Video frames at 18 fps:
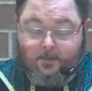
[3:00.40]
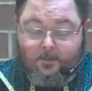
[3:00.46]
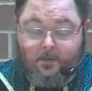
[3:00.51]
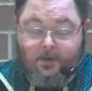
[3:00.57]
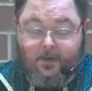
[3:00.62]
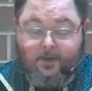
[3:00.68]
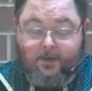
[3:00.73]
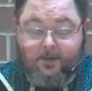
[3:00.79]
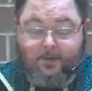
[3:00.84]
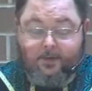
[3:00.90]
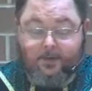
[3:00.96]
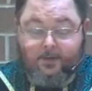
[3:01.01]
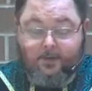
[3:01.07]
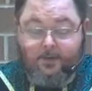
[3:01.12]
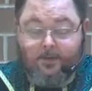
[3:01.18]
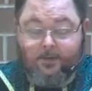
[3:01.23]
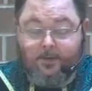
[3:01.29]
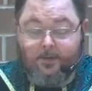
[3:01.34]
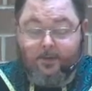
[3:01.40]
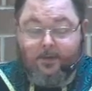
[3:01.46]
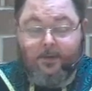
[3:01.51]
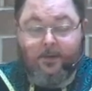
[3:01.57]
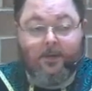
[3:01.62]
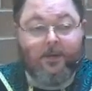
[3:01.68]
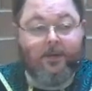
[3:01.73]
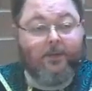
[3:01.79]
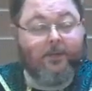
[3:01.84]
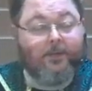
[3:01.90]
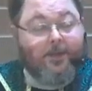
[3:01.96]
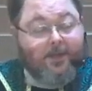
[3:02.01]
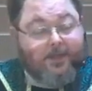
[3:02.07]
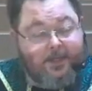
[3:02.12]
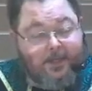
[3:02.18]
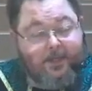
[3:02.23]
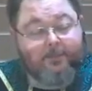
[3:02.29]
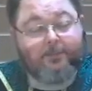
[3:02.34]
or the
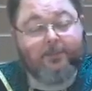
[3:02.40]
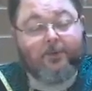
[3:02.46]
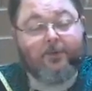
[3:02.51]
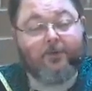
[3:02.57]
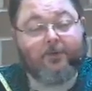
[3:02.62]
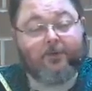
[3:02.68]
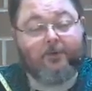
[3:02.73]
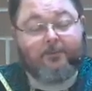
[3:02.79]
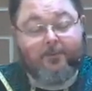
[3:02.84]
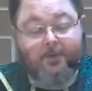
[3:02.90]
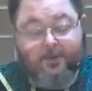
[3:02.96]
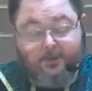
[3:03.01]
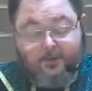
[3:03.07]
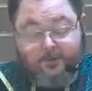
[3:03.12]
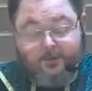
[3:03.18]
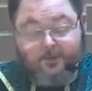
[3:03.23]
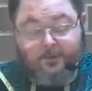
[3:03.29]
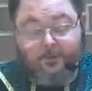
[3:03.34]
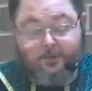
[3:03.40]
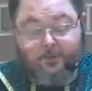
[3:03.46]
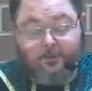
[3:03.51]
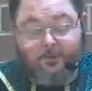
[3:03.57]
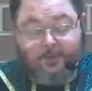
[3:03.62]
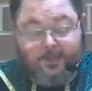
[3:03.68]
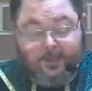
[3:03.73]
deeper spiritual